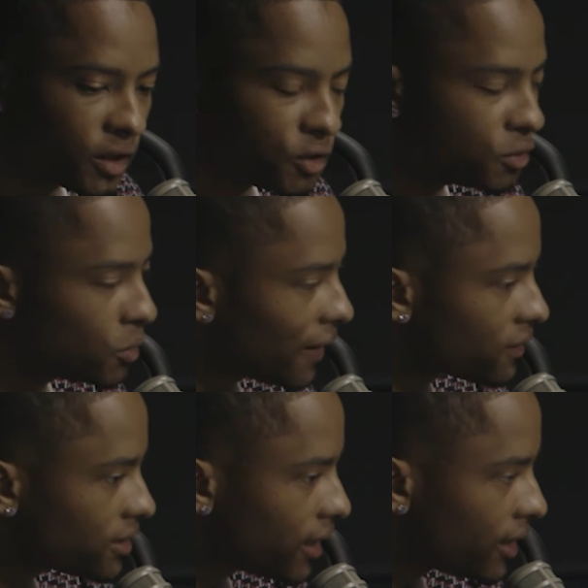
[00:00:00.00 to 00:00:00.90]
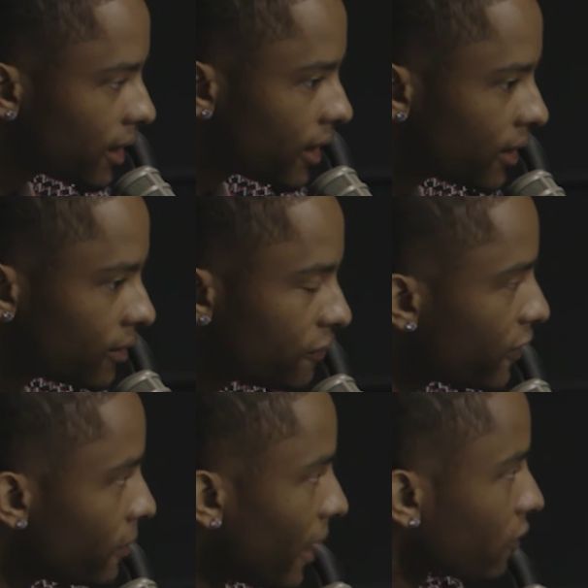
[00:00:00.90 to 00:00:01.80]
you do have to take in
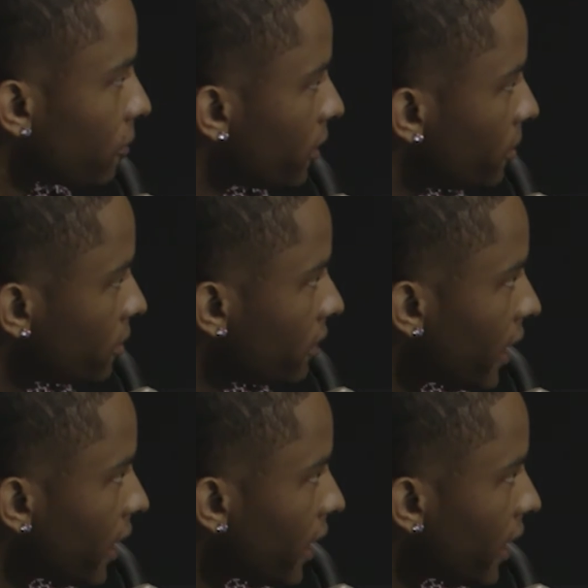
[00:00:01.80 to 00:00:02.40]
feedback from people,